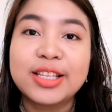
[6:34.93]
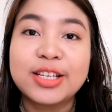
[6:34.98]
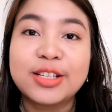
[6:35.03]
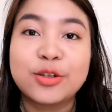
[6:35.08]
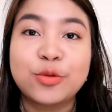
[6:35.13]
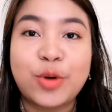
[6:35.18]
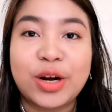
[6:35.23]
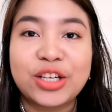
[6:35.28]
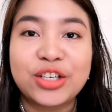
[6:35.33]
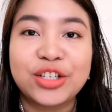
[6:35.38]
the
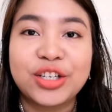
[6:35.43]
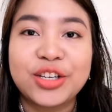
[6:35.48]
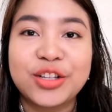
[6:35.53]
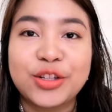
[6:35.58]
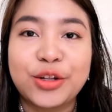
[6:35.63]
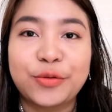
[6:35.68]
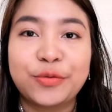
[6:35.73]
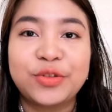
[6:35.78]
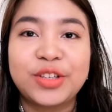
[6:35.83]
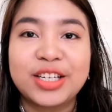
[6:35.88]

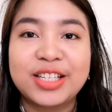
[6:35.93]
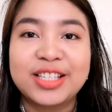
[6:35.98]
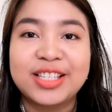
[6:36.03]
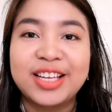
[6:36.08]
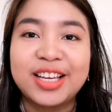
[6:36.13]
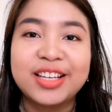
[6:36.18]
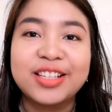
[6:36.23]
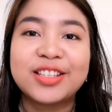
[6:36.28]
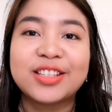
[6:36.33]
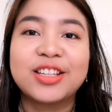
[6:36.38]
swatches of the
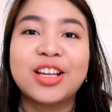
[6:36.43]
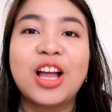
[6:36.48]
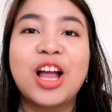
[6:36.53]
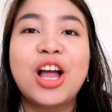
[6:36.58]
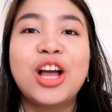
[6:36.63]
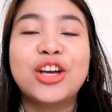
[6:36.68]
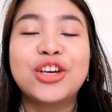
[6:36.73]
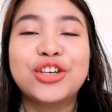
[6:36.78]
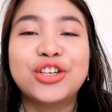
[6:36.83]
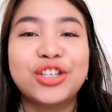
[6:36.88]
6th
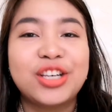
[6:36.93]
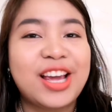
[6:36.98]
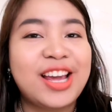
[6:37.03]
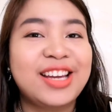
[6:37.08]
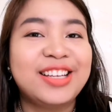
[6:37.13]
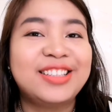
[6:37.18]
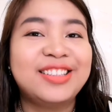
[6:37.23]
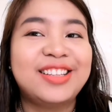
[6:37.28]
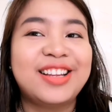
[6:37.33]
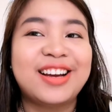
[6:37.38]

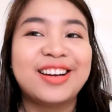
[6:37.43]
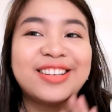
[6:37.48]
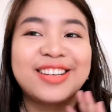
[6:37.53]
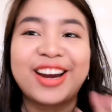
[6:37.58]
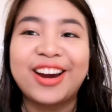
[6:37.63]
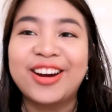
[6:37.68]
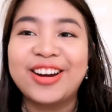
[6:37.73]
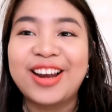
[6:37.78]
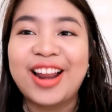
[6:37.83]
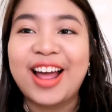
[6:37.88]
shade ng
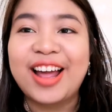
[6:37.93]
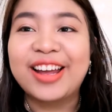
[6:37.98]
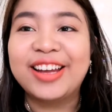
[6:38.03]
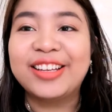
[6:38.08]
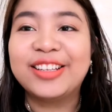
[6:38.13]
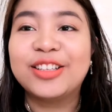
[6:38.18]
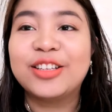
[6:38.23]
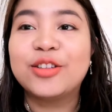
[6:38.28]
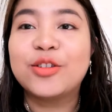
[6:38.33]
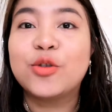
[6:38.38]

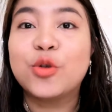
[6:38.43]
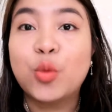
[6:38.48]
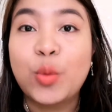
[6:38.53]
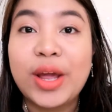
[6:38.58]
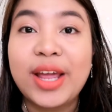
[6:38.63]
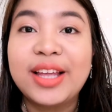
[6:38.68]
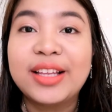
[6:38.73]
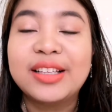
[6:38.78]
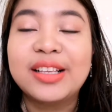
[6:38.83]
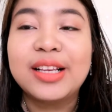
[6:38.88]
Careline
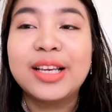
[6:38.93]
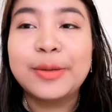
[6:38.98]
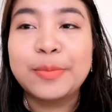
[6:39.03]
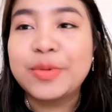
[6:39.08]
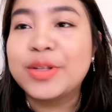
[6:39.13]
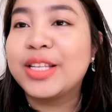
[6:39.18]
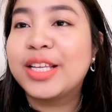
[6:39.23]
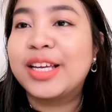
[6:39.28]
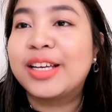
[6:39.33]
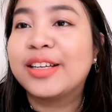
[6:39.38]
Suede
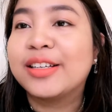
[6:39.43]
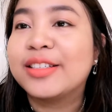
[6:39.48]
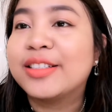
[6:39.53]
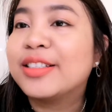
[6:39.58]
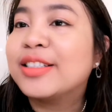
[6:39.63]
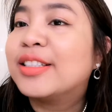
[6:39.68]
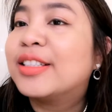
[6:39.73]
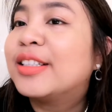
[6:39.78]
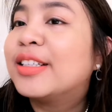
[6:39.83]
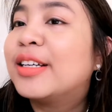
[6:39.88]

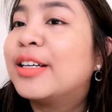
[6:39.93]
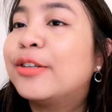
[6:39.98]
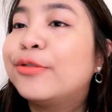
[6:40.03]
lipsticks.